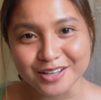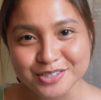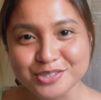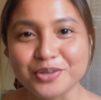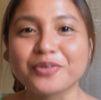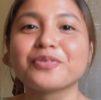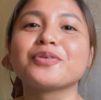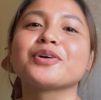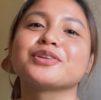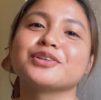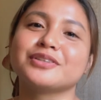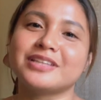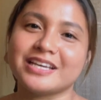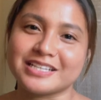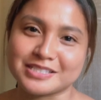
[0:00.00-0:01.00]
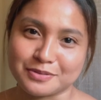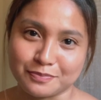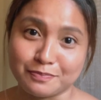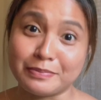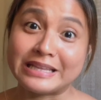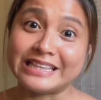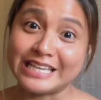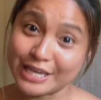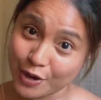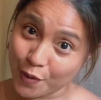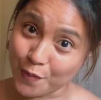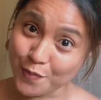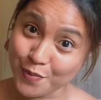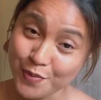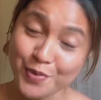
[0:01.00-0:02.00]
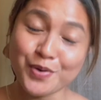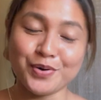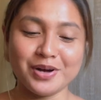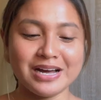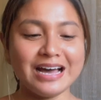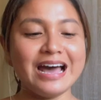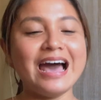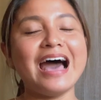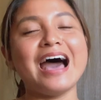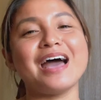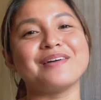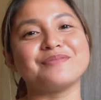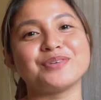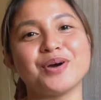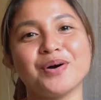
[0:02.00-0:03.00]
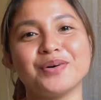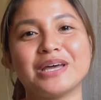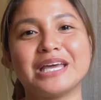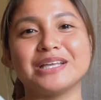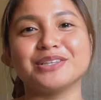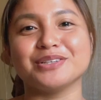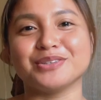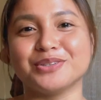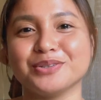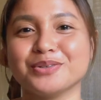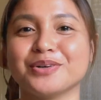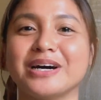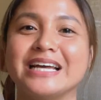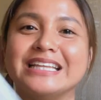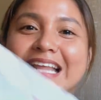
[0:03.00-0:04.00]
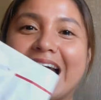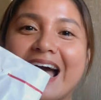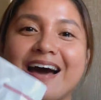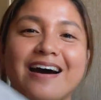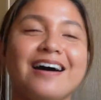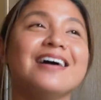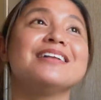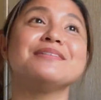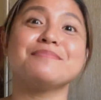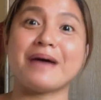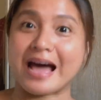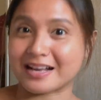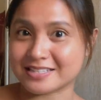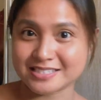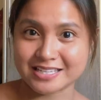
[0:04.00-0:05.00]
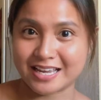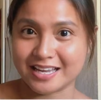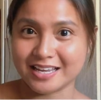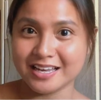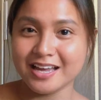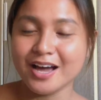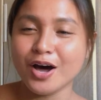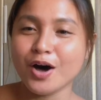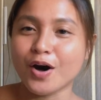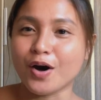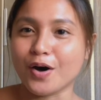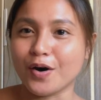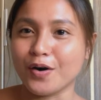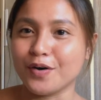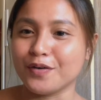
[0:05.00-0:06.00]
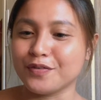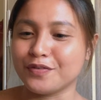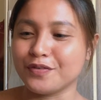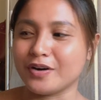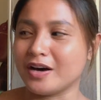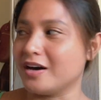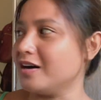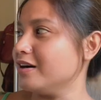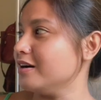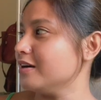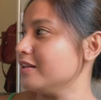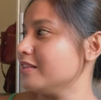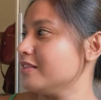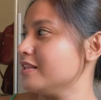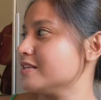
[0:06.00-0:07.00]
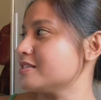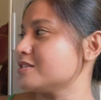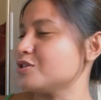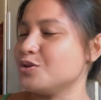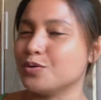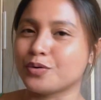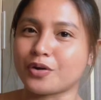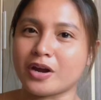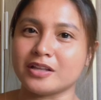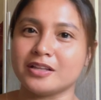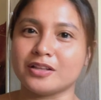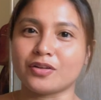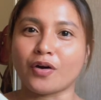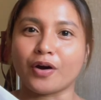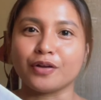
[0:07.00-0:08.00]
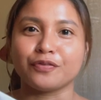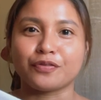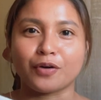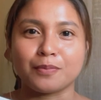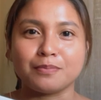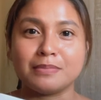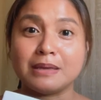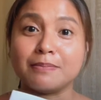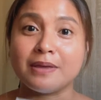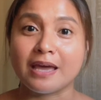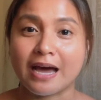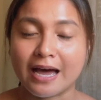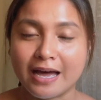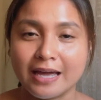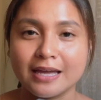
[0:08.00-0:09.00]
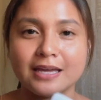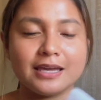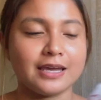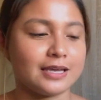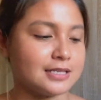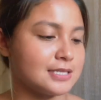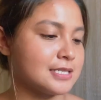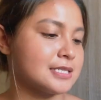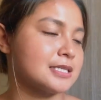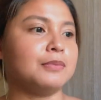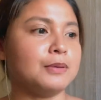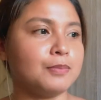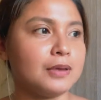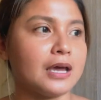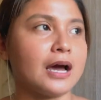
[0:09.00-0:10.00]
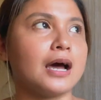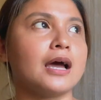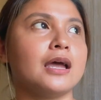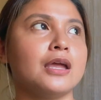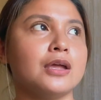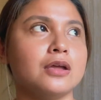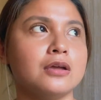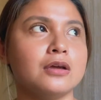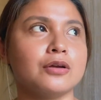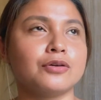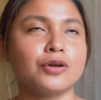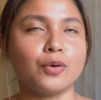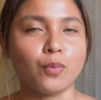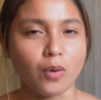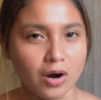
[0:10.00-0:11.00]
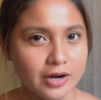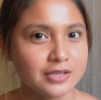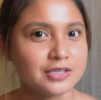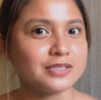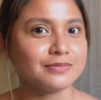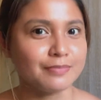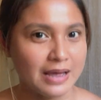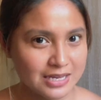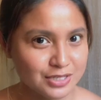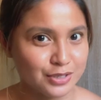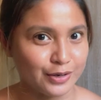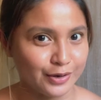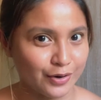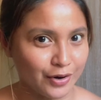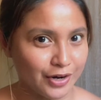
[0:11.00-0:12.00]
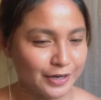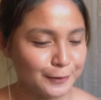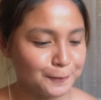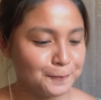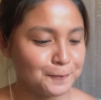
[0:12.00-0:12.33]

So for today's video, I'm going to do an unboxing of this new credit card from BPI. It's BPI Rewards Mastercard.